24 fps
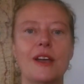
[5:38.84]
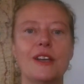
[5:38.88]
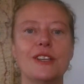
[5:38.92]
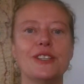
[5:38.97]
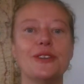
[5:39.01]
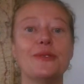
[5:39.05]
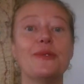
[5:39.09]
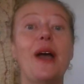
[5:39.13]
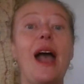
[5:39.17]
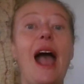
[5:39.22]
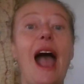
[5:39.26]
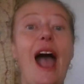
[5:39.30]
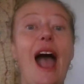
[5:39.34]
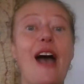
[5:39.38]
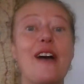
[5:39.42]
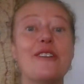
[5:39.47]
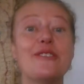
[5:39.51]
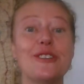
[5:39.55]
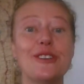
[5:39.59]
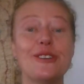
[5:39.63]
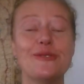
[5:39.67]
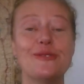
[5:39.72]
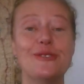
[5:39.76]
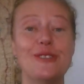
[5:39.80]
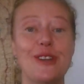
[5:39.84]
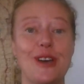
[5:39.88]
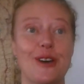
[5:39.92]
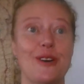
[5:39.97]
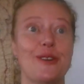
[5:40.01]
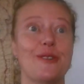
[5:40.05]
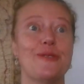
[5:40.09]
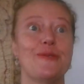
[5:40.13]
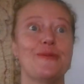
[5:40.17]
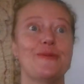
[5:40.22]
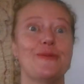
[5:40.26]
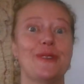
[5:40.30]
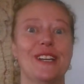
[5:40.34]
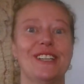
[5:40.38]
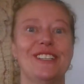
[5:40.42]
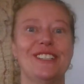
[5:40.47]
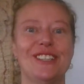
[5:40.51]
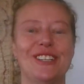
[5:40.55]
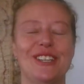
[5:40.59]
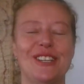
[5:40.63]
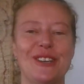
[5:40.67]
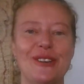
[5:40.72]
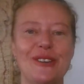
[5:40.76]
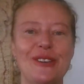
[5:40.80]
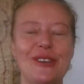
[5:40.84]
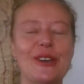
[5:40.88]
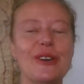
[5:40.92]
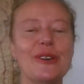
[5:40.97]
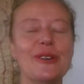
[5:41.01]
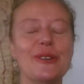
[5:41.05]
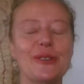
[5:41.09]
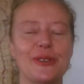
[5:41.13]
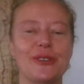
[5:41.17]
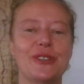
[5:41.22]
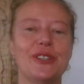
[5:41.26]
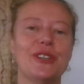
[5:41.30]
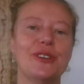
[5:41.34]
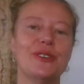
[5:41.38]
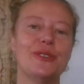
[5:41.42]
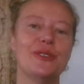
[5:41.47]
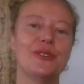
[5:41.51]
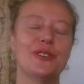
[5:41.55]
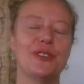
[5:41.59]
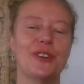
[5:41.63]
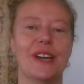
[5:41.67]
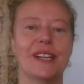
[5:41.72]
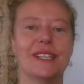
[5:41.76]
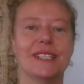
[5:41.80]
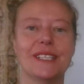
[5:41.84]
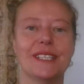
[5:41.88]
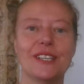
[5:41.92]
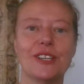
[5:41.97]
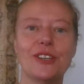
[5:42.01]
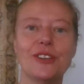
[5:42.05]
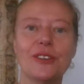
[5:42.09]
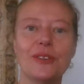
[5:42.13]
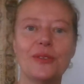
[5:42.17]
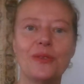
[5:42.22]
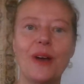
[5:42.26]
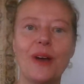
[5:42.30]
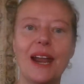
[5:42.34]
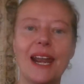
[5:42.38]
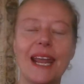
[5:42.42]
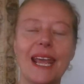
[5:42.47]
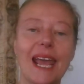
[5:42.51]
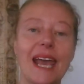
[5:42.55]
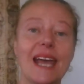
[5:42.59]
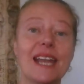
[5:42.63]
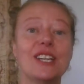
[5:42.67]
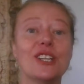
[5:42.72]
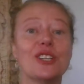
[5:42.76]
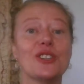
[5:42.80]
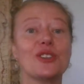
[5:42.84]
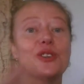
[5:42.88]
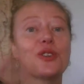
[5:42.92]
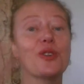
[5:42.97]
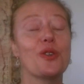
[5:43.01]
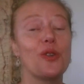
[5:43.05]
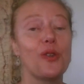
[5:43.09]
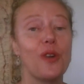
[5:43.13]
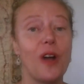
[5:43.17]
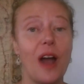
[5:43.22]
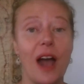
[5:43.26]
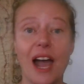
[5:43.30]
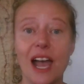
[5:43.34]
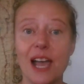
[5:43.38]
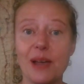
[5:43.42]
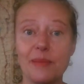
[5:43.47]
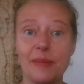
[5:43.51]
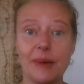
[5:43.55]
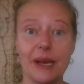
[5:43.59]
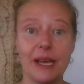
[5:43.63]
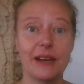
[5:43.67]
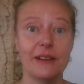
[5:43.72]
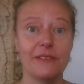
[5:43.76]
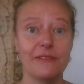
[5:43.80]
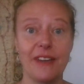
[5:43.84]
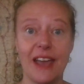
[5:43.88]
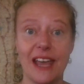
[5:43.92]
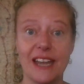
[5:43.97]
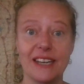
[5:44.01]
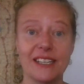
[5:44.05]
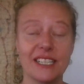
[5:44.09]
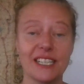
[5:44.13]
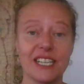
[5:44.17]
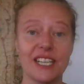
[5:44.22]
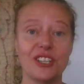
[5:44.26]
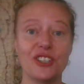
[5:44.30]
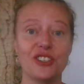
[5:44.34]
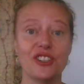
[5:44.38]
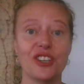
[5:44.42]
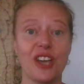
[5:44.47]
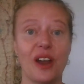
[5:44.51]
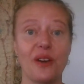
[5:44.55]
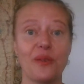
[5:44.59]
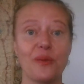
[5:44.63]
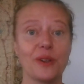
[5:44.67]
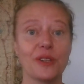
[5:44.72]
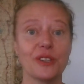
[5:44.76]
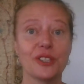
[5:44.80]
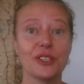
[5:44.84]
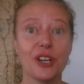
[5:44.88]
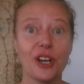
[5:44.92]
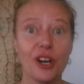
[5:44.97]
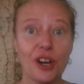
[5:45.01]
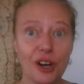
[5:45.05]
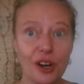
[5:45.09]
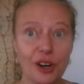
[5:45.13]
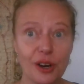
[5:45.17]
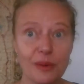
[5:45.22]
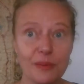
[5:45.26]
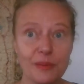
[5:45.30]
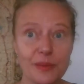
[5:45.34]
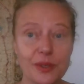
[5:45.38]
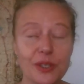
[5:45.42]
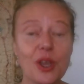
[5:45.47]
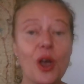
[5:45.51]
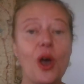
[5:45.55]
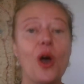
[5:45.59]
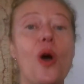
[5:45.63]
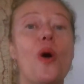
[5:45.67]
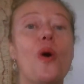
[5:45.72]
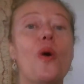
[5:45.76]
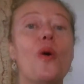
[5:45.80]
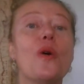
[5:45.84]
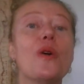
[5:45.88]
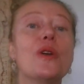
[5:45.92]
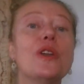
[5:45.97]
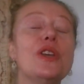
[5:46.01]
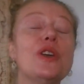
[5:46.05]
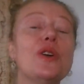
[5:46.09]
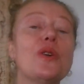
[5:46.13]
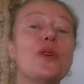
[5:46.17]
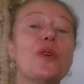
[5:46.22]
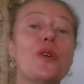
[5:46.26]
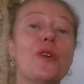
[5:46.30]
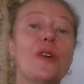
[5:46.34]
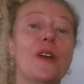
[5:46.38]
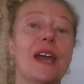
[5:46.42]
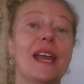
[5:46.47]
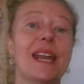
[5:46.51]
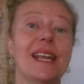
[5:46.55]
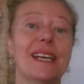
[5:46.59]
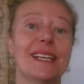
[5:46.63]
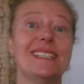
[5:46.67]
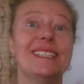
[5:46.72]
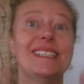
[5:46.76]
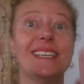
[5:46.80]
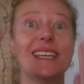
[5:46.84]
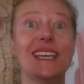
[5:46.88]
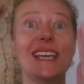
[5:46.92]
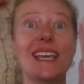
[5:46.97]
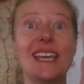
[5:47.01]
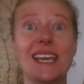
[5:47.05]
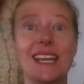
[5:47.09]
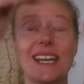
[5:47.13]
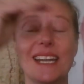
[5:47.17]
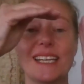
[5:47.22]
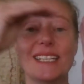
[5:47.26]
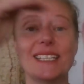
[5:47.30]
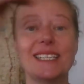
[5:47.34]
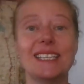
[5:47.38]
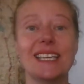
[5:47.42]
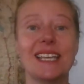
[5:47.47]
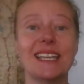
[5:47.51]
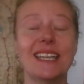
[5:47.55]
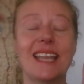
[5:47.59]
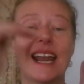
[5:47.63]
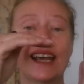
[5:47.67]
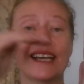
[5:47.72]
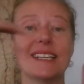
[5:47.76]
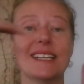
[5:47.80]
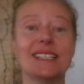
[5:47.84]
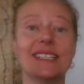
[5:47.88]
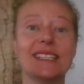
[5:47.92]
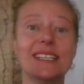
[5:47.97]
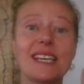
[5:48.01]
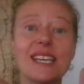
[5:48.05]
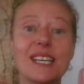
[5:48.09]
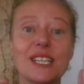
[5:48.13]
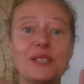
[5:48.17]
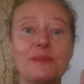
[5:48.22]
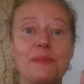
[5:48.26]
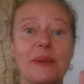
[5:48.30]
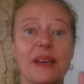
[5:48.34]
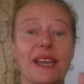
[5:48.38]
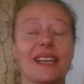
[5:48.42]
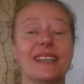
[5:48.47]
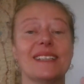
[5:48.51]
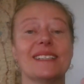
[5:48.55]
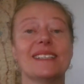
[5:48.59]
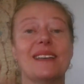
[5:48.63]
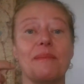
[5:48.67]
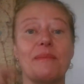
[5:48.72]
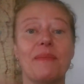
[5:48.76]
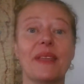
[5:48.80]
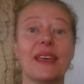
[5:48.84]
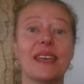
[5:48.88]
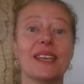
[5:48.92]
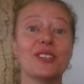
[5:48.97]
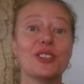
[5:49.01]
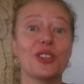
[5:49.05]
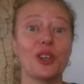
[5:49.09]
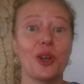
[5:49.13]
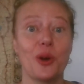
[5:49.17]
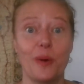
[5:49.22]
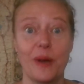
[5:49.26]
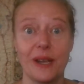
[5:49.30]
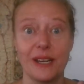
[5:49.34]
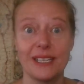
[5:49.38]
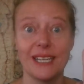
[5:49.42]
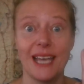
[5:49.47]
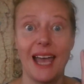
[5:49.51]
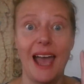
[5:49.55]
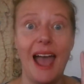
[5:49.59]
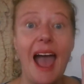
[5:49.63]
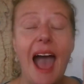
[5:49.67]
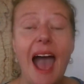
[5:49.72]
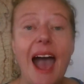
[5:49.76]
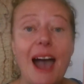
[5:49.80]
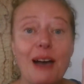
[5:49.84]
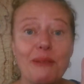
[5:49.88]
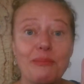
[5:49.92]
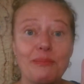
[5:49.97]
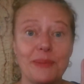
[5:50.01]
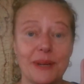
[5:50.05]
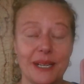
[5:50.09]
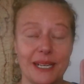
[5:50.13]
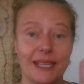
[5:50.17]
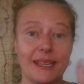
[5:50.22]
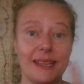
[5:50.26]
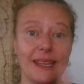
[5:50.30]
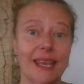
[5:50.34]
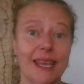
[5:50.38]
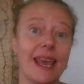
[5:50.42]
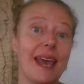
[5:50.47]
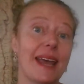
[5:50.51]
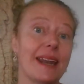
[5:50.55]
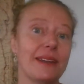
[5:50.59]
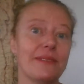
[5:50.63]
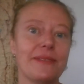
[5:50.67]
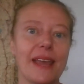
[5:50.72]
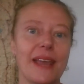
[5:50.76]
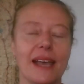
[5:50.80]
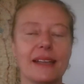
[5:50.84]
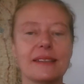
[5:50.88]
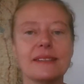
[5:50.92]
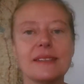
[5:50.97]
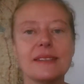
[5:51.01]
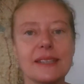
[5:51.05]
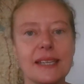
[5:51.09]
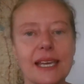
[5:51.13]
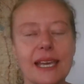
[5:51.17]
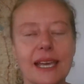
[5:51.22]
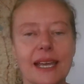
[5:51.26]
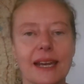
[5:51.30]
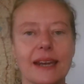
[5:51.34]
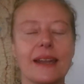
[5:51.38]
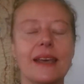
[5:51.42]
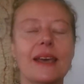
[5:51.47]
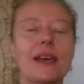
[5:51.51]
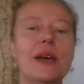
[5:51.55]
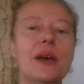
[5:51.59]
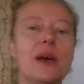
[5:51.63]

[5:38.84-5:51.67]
So how do you know which to use? Do you use transition writing and describe an event in general terms? Or do you create a scene that exists because something is going to happen at the end of that scene?